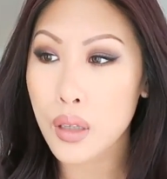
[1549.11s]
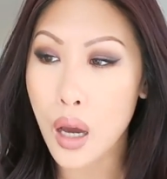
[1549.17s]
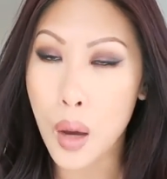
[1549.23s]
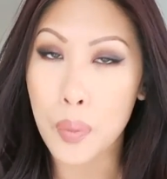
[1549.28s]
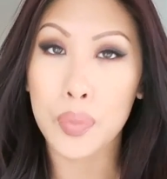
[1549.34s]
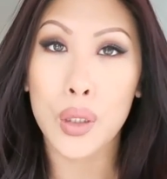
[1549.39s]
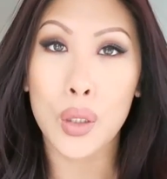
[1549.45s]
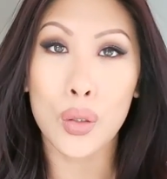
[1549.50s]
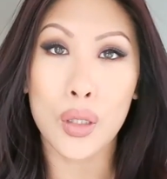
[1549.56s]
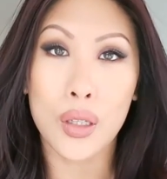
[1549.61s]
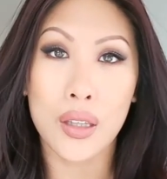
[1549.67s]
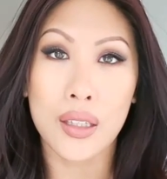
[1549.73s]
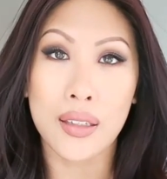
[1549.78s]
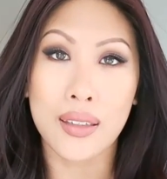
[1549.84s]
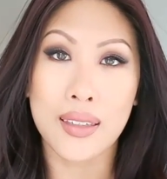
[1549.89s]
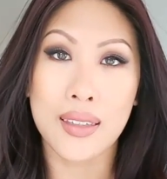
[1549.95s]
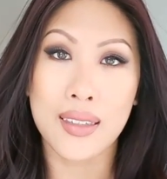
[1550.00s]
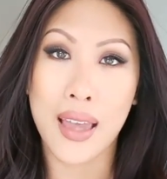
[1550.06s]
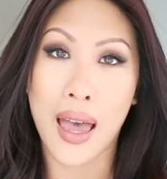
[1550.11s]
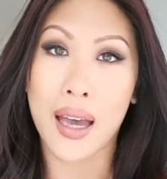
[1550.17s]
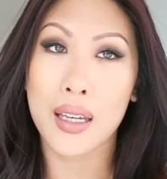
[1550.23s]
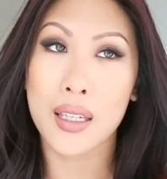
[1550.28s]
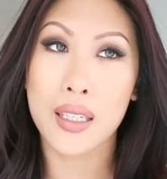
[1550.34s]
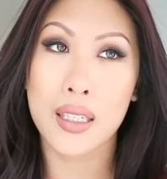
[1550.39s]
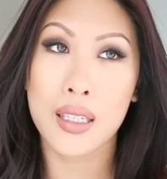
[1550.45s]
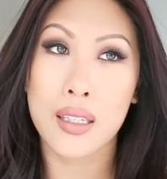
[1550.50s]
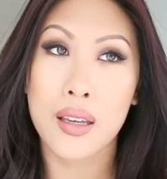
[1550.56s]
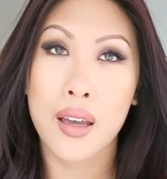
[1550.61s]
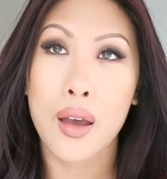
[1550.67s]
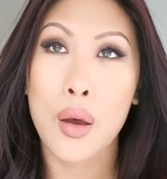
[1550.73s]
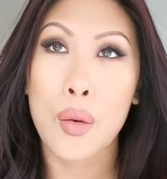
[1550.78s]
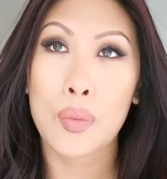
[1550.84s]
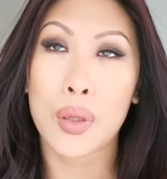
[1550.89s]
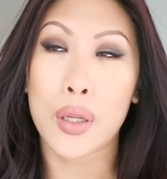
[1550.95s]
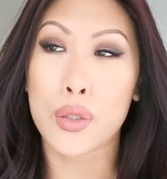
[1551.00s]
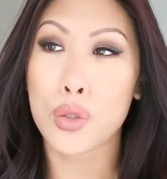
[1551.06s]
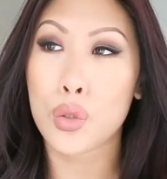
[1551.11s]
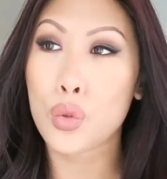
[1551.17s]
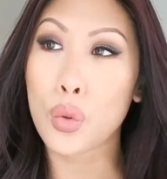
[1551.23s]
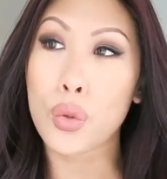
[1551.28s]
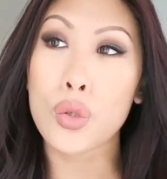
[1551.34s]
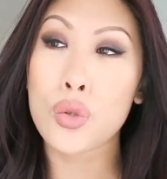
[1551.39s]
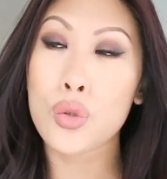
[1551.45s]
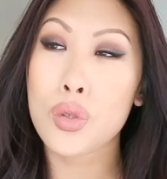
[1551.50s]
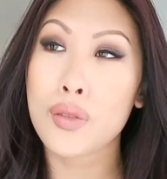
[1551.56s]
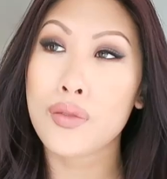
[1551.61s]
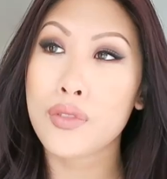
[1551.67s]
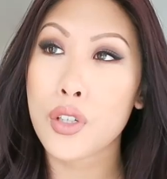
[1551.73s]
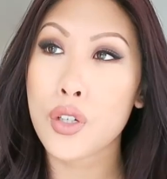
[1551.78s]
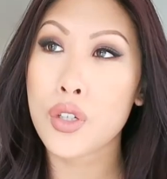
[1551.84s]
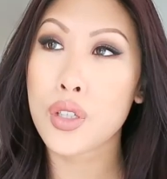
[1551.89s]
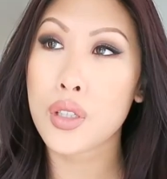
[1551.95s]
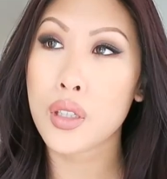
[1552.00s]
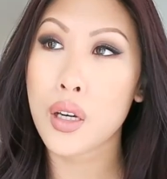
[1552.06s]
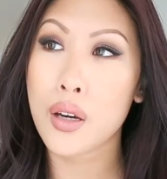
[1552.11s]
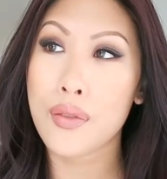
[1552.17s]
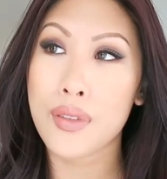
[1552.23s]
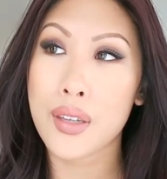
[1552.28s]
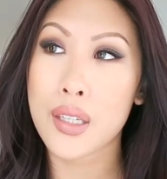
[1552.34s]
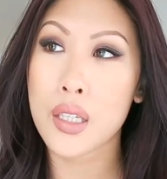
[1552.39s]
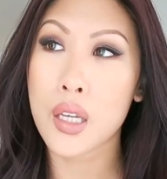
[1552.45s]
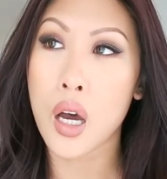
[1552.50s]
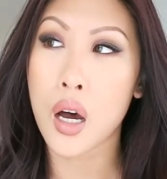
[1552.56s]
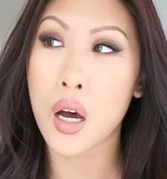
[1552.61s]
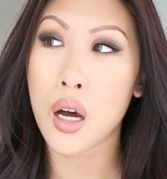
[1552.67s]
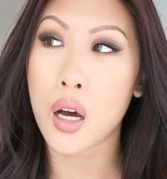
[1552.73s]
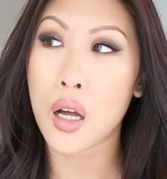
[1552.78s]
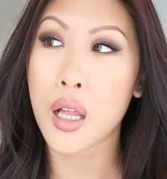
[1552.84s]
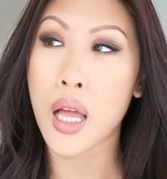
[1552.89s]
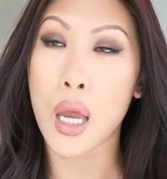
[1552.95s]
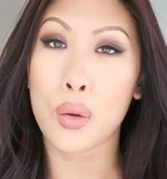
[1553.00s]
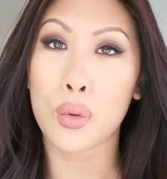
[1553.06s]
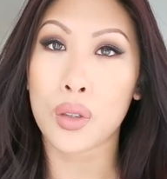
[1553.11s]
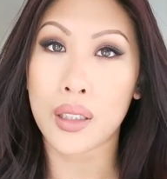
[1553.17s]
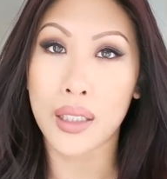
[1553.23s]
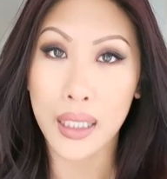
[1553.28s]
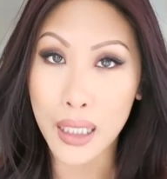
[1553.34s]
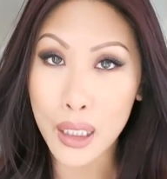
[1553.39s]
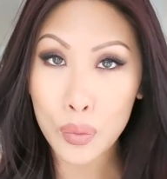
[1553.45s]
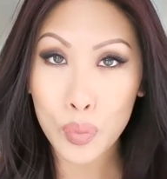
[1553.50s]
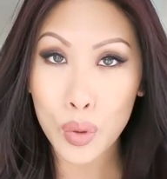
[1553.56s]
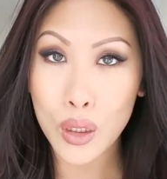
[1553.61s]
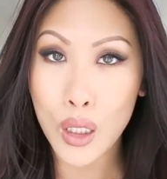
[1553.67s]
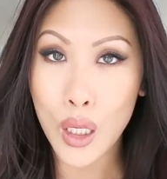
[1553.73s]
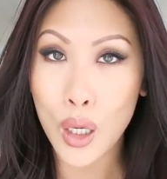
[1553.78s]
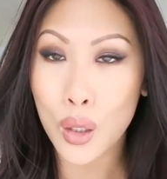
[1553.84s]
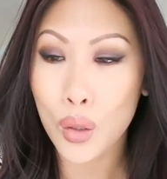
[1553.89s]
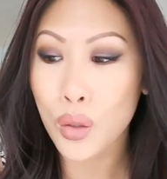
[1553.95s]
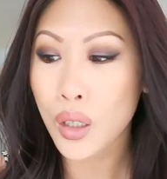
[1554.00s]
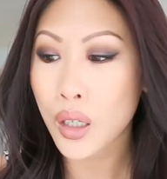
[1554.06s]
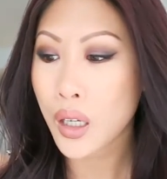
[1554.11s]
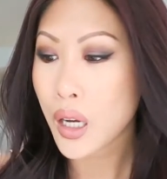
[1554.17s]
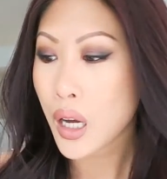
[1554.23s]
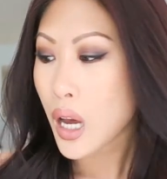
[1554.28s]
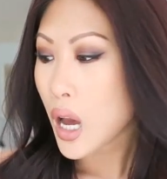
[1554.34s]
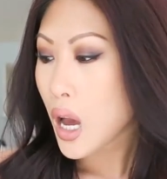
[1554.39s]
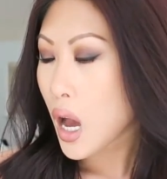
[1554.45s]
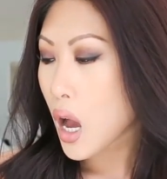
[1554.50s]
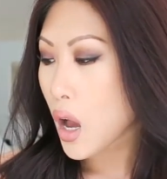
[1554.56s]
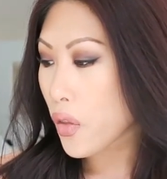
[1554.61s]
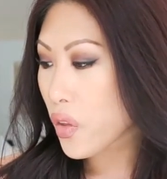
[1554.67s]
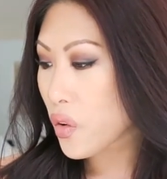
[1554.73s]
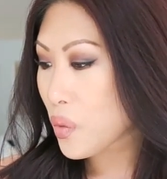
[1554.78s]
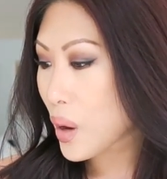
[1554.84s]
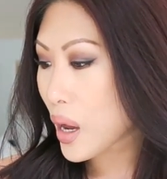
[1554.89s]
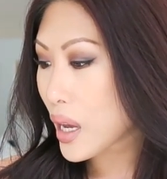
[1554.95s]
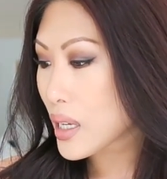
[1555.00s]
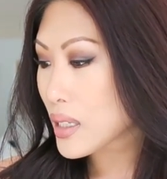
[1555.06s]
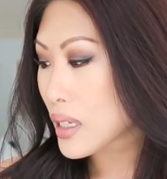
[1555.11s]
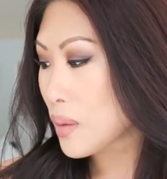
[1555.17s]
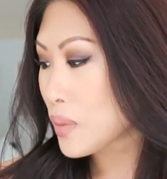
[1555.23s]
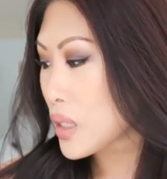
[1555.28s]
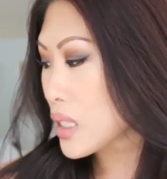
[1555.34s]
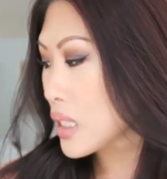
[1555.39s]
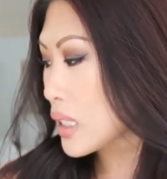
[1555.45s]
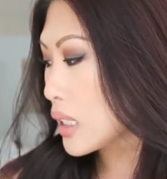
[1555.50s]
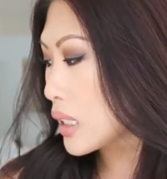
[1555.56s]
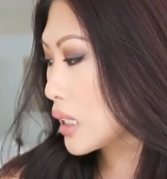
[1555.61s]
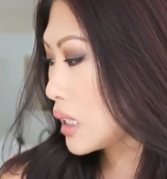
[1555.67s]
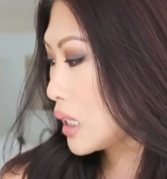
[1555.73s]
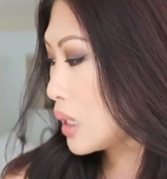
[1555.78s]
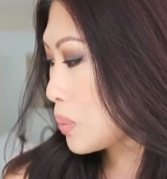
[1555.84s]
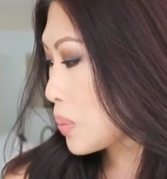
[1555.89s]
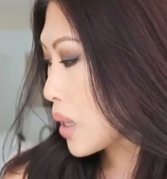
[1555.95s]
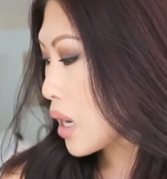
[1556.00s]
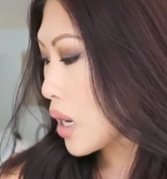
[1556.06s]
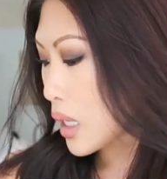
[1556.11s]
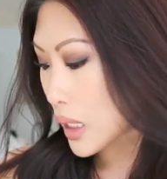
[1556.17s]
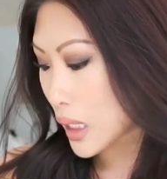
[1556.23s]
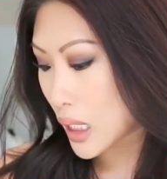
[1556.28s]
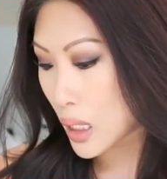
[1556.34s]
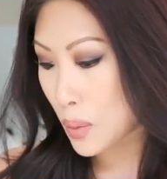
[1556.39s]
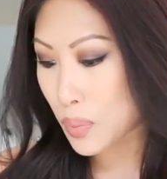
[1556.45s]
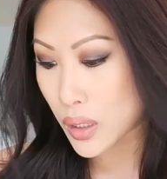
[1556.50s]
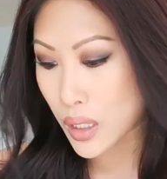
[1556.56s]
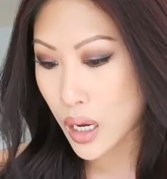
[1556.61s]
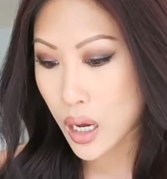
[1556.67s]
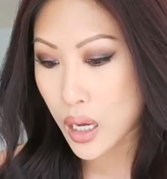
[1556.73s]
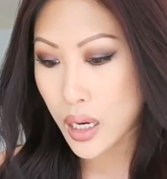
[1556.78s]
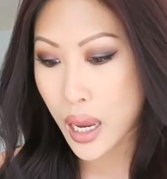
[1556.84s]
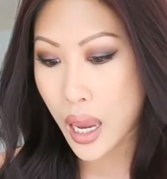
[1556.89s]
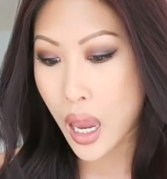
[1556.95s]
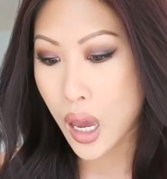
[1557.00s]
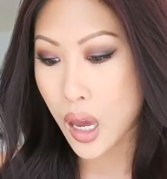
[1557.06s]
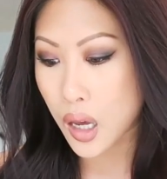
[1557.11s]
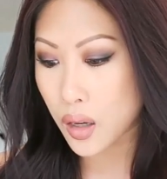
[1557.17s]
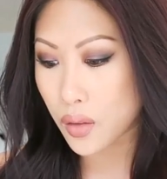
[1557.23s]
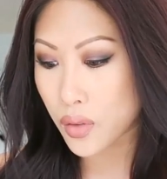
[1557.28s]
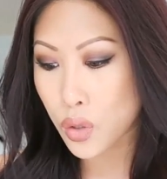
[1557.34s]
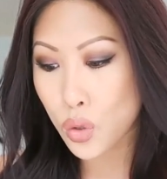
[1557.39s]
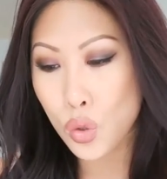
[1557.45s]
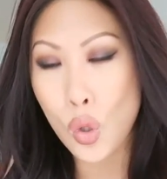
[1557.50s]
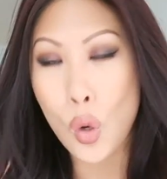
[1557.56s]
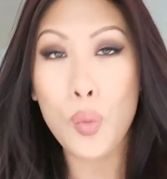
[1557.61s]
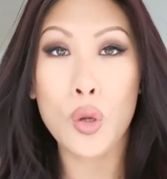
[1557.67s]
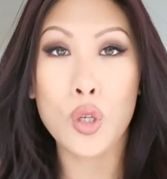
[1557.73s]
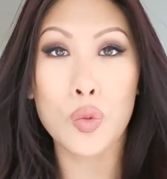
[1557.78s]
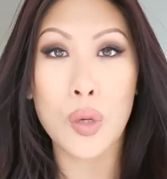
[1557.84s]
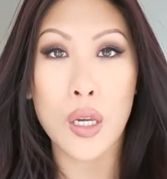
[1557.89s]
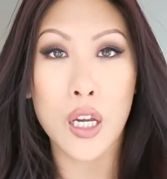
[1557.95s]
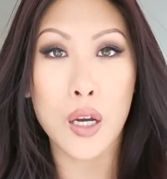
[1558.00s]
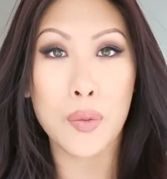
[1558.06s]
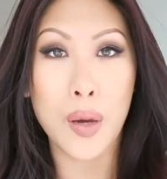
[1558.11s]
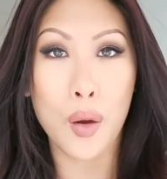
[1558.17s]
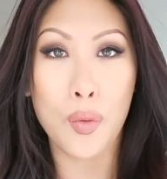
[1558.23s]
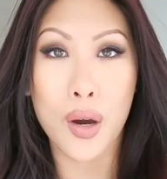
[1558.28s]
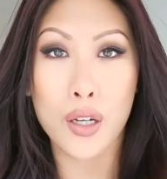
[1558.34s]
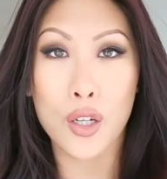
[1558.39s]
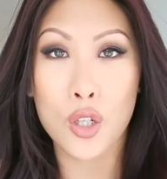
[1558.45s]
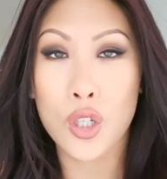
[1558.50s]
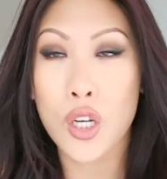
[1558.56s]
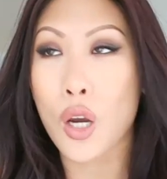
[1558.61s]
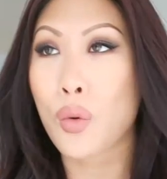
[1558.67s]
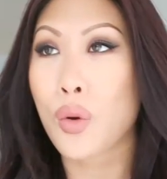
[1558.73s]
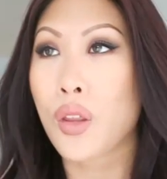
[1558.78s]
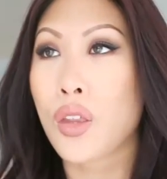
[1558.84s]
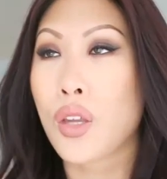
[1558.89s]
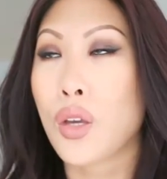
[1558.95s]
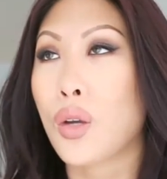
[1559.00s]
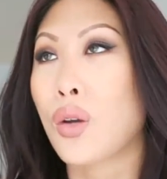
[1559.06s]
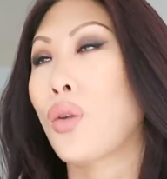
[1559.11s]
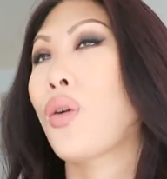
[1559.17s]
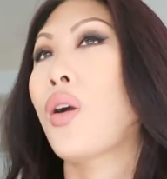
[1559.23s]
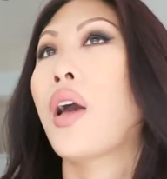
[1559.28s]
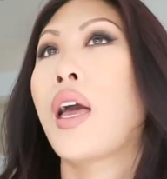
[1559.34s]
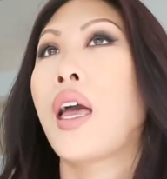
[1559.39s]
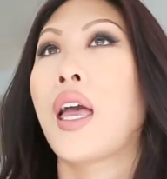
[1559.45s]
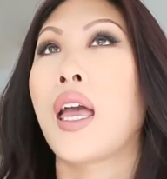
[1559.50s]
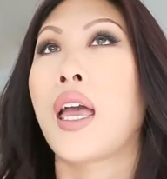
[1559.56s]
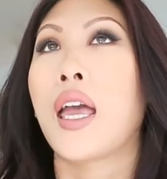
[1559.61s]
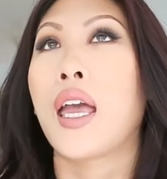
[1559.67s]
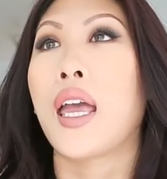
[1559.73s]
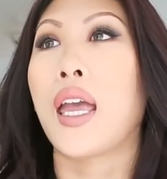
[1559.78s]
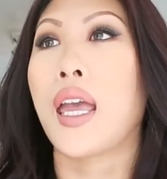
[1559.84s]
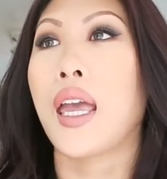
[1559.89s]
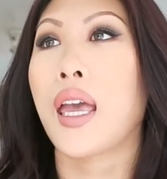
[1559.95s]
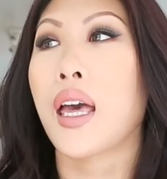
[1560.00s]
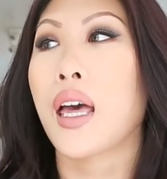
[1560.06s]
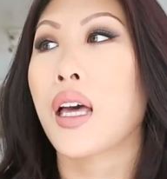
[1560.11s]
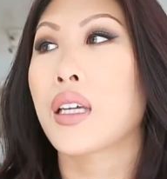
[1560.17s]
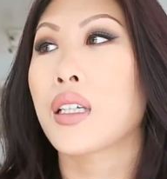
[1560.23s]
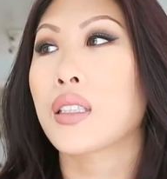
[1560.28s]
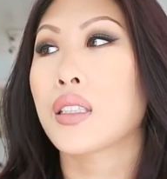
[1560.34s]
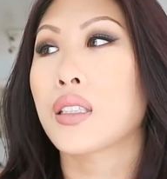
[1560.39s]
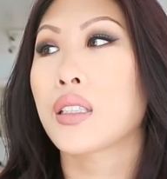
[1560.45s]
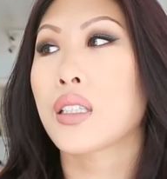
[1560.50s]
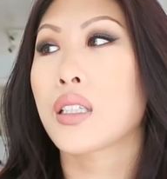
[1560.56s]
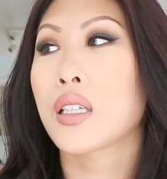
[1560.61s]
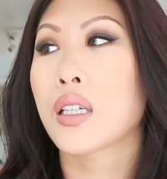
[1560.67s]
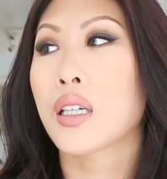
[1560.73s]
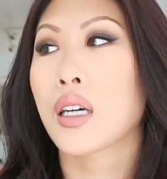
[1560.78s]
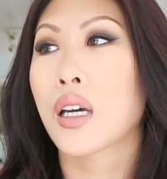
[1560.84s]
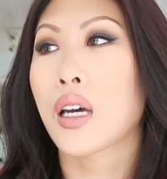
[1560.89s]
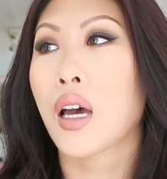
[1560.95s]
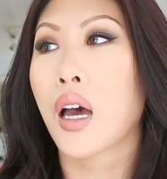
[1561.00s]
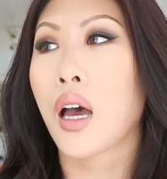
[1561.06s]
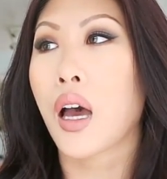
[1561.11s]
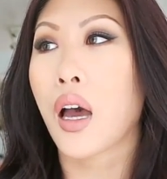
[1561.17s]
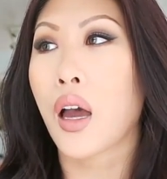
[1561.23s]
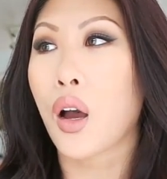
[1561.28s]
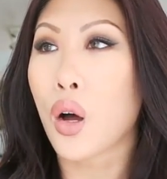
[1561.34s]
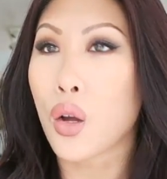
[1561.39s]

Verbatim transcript: uploaded the Saks plus Nordstrom version of this haul, I will link it below. Otherwise, I'm just gonna keep on keeping on. I have so much makeup I wanna share with you and I